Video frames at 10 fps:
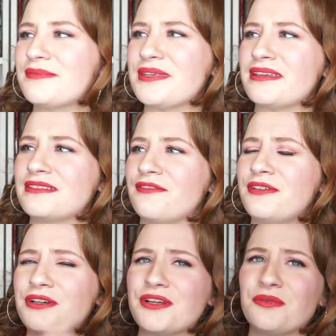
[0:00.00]
seems like it's a
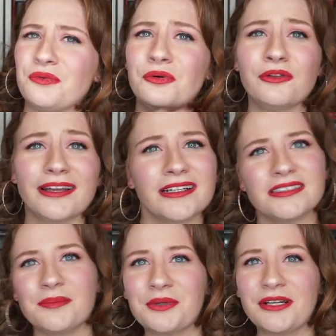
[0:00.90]
very cool, like,
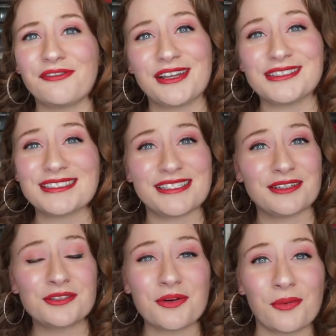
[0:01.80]
contemporary fantasy
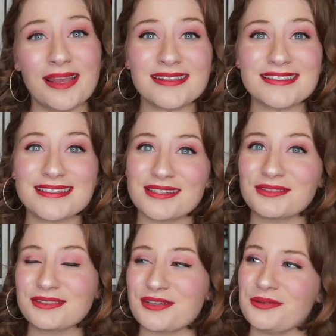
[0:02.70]
twist.
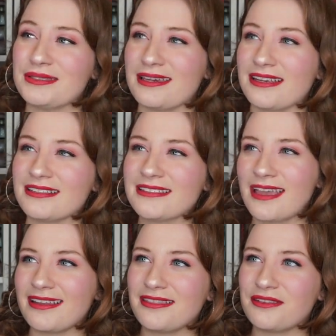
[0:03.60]
So it's like
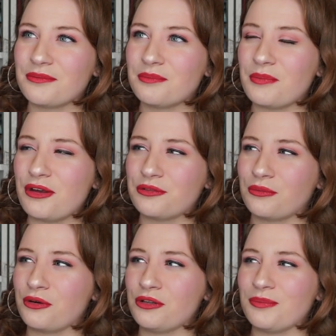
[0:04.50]
set in the
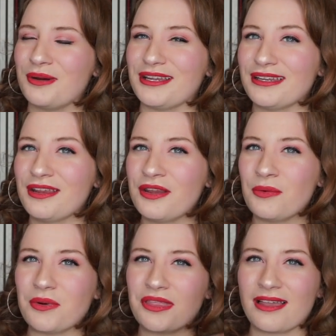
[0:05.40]
modern world, but
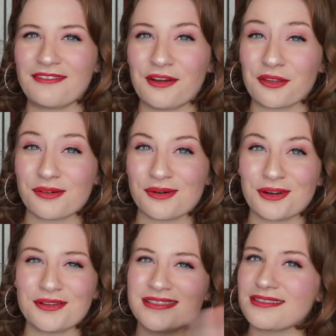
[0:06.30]
with a lot of other
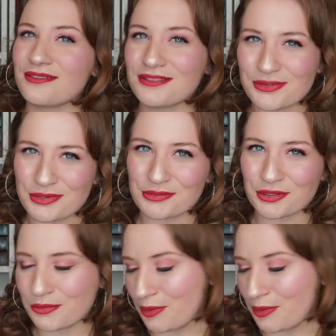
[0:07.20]
worlds. So it's really